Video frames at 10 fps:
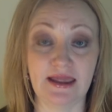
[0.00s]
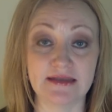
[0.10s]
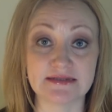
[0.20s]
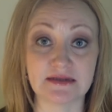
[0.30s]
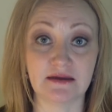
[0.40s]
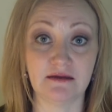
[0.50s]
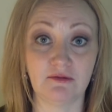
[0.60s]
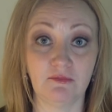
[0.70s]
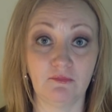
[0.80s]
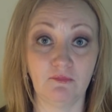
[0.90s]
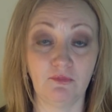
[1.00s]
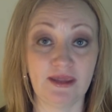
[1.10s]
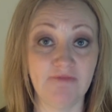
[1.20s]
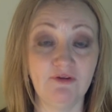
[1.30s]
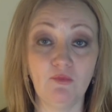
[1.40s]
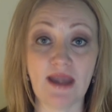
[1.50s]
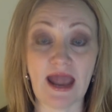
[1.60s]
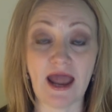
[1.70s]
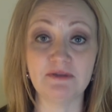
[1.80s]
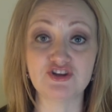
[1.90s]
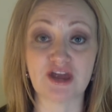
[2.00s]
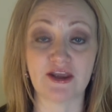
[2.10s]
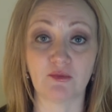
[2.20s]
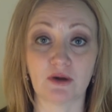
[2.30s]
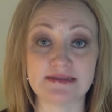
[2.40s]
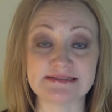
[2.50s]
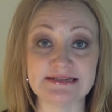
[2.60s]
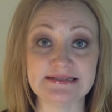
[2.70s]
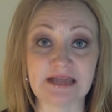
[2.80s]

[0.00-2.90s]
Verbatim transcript: And uh, given what happened January sixth,